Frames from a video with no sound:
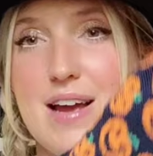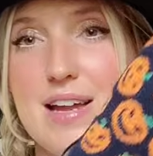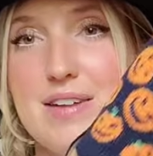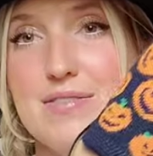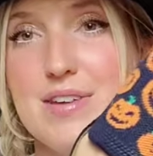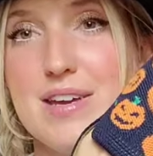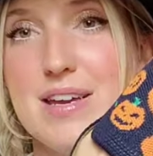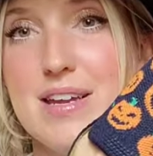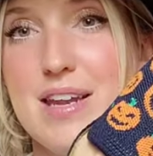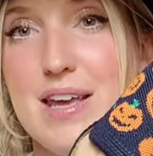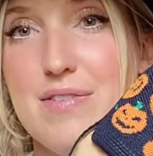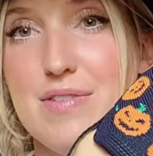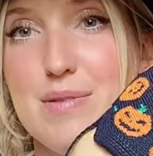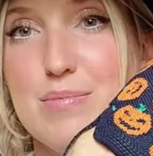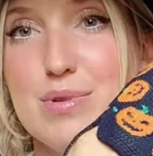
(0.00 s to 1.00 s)
kind of like a
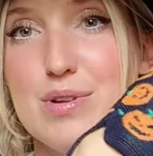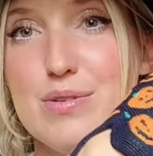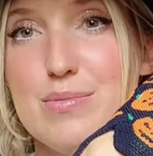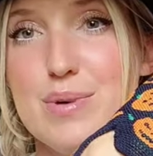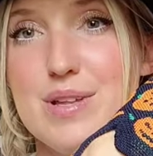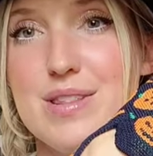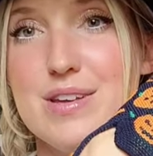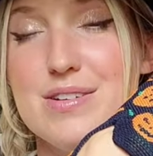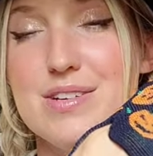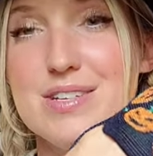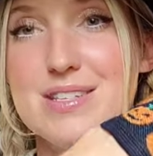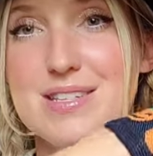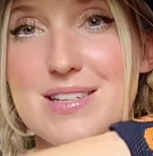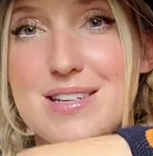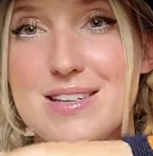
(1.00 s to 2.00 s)
navy blue, but they're
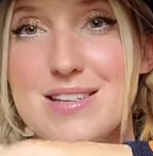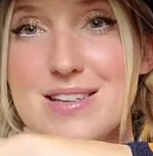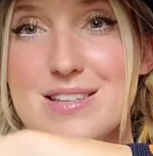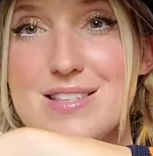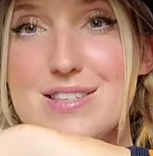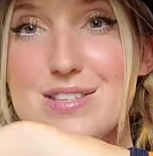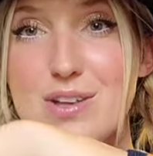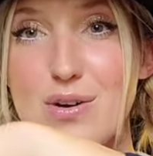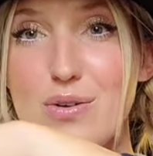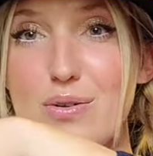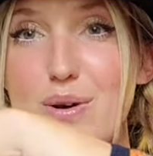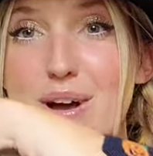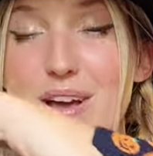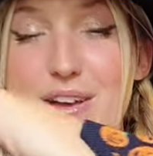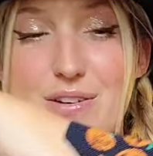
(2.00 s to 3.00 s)
just
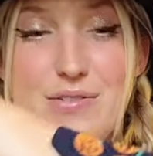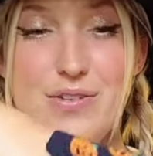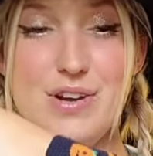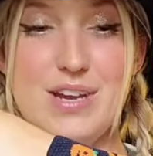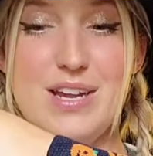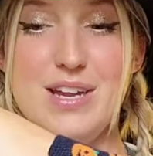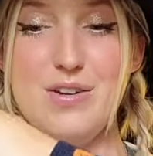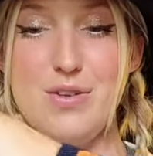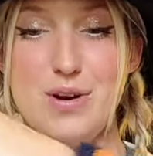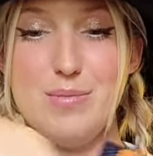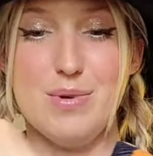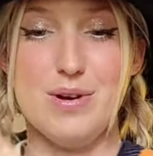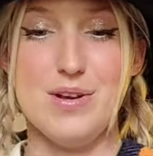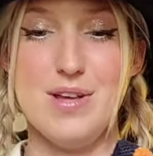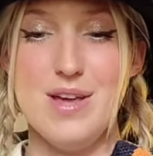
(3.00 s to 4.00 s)
so freaking
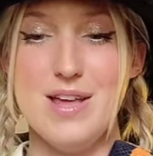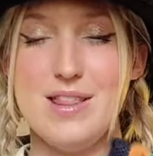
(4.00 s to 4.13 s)
adorable.